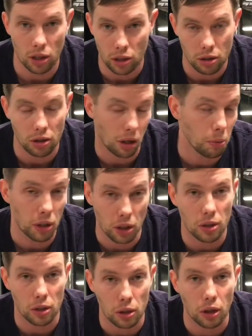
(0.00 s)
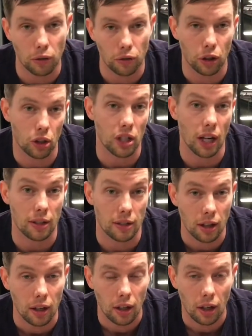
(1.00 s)
It's going to be just as good for your
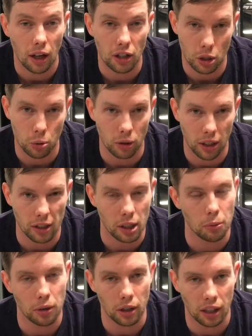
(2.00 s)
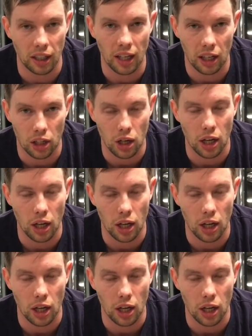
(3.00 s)
chest. Just won't get some of the kinetic